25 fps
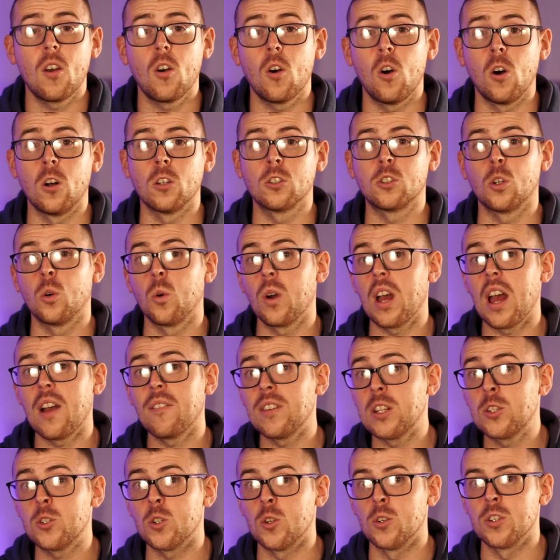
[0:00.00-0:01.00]
Also,
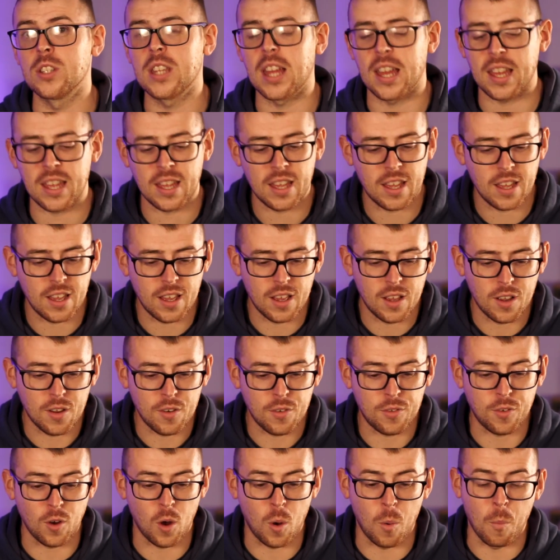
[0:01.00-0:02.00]
every Tuesday,
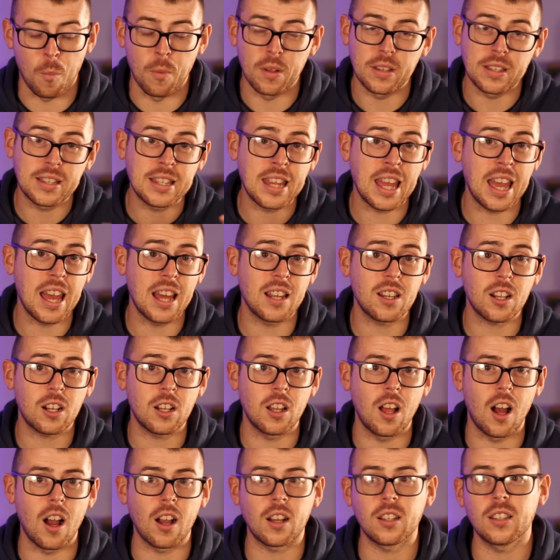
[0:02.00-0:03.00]
from 10
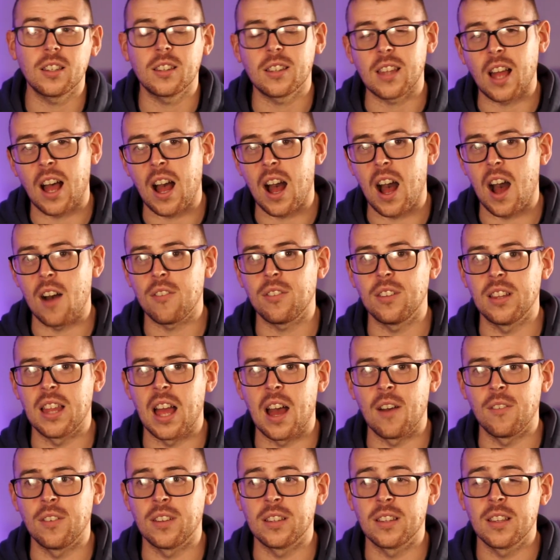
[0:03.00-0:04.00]
o'clock to
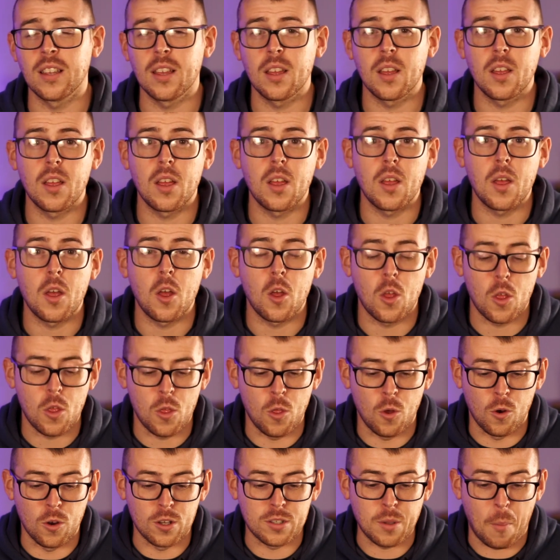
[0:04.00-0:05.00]
11:30,
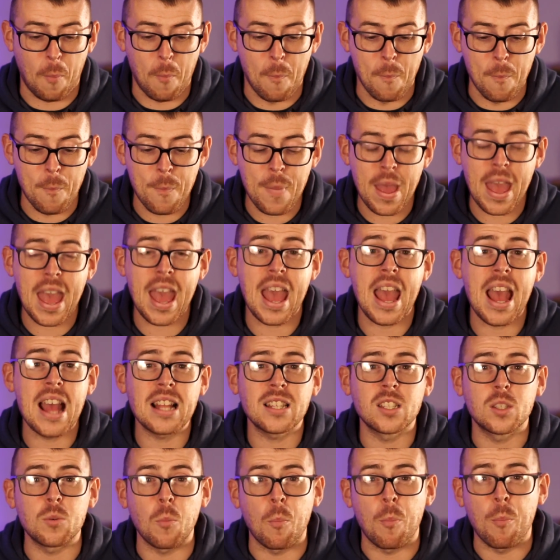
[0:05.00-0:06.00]
there is a
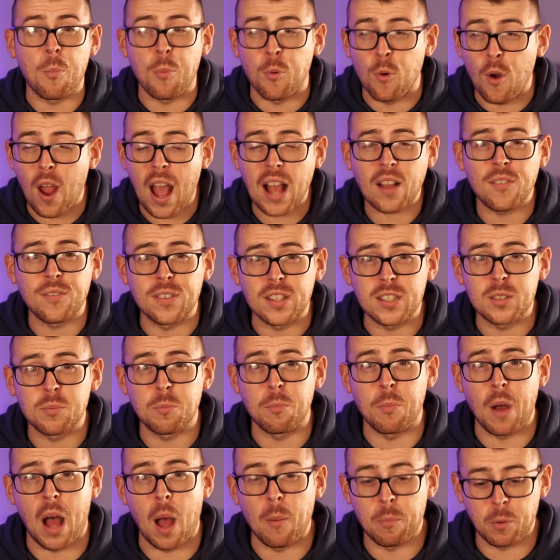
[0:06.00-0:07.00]
men's
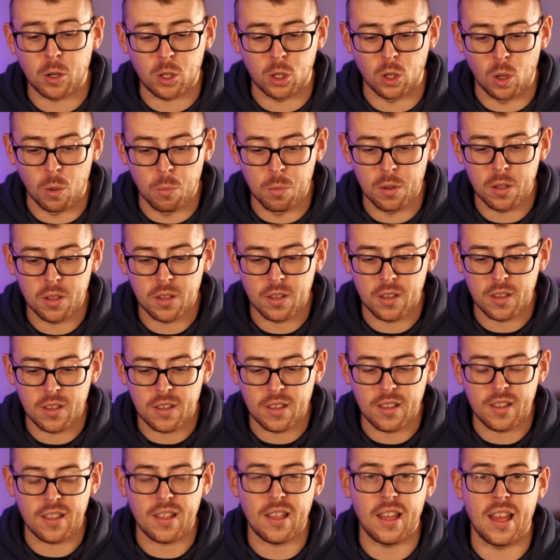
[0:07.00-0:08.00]
breakfast BAP club.
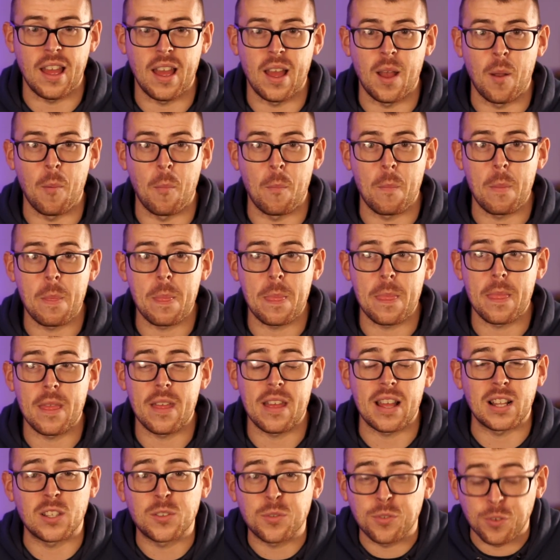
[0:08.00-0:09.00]

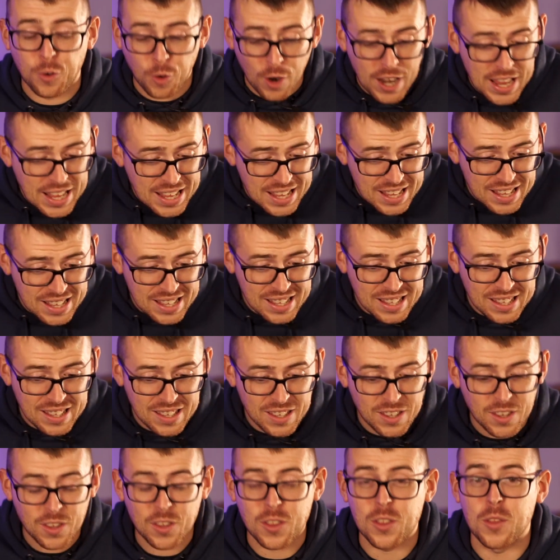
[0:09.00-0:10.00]
It's free,
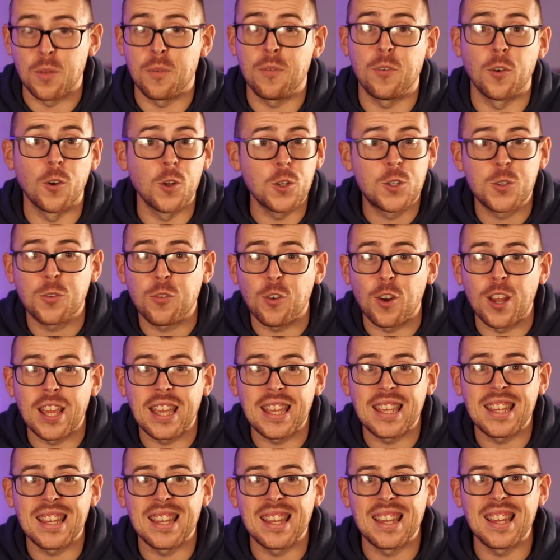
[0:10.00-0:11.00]
the food's
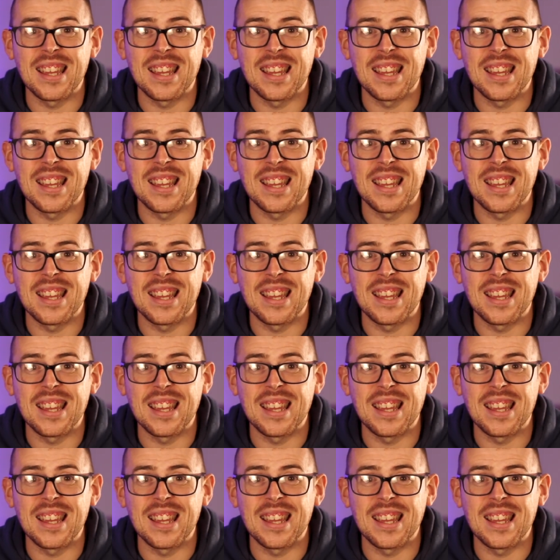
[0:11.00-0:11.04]
free.